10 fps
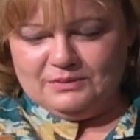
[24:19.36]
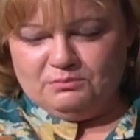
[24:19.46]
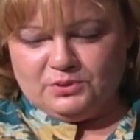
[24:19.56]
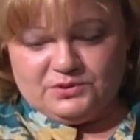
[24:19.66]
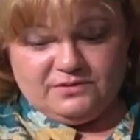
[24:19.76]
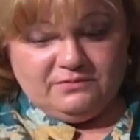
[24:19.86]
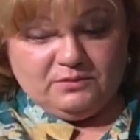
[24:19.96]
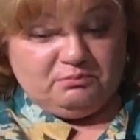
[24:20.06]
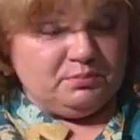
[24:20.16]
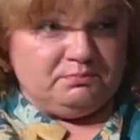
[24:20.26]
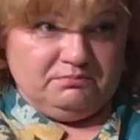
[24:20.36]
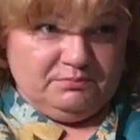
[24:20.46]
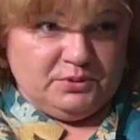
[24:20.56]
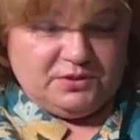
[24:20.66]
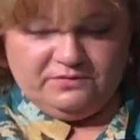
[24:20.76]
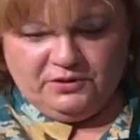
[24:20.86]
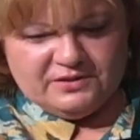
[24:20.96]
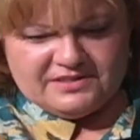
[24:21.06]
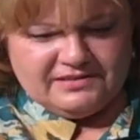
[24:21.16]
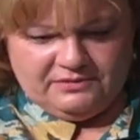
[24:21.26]

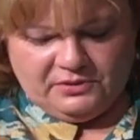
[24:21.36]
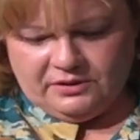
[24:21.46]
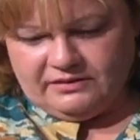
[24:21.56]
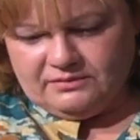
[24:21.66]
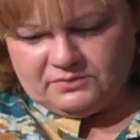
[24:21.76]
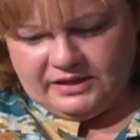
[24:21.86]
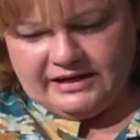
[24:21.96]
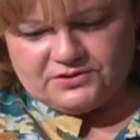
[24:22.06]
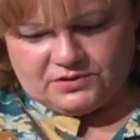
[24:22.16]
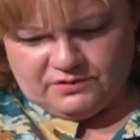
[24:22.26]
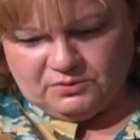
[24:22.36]
perseverance, that's not really an adjective,